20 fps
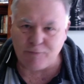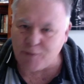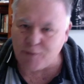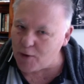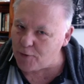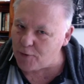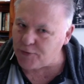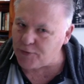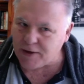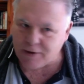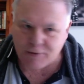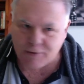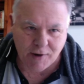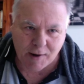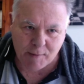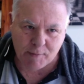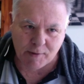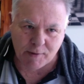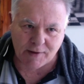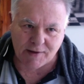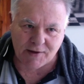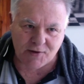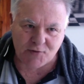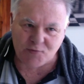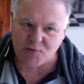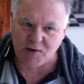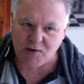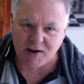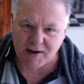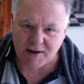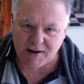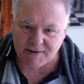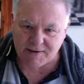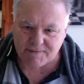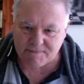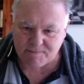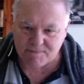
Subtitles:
filthy criminal, this Vidit.